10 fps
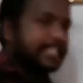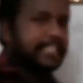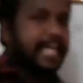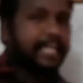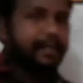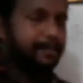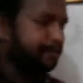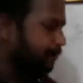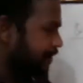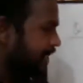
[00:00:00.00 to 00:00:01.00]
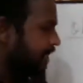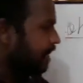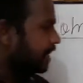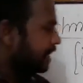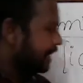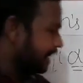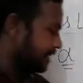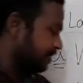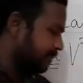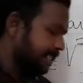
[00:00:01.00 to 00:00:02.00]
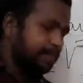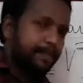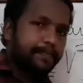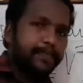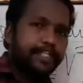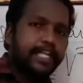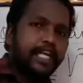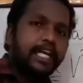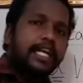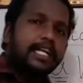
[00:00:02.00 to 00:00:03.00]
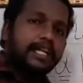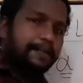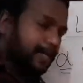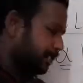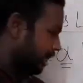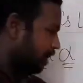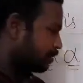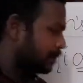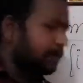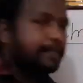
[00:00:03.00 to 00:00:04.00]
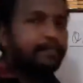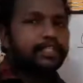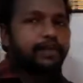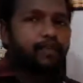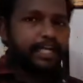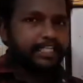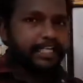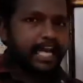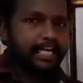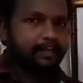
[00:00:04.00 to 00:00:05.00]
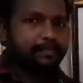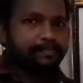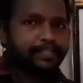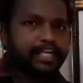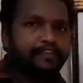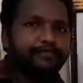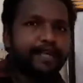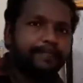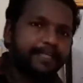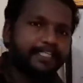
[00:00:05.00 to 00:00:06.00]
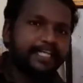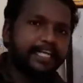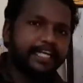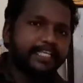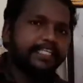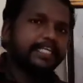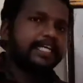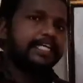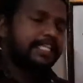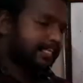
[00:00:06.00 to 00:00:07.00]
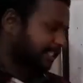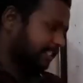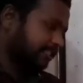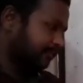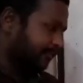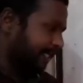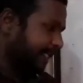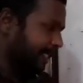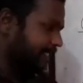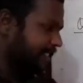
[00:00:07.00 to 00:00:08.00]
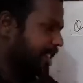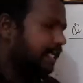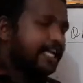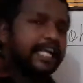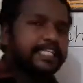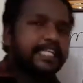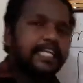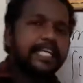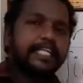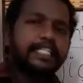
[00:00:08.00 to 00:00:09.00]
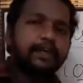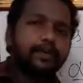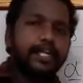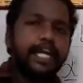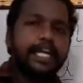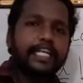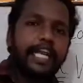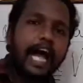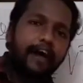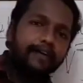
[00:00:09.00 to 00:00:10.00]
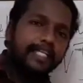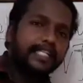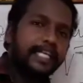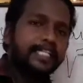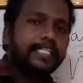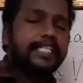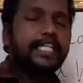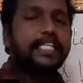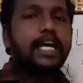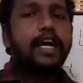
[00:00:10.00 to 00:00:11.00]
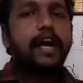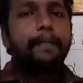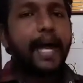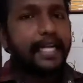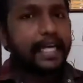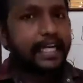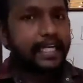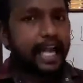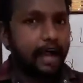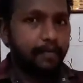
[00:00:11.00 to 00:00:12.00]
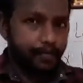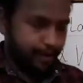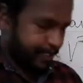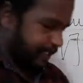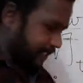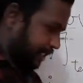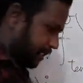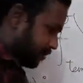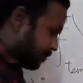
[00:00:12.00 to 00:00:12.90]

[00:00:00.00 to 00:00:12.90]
is directly proportional, area is inversely proportional, temperature also somewhat it's directly proportional. If temperature increase, the resistance will be increased. Nature, it's a good conductor have less resistance, bad conductor have more resistance.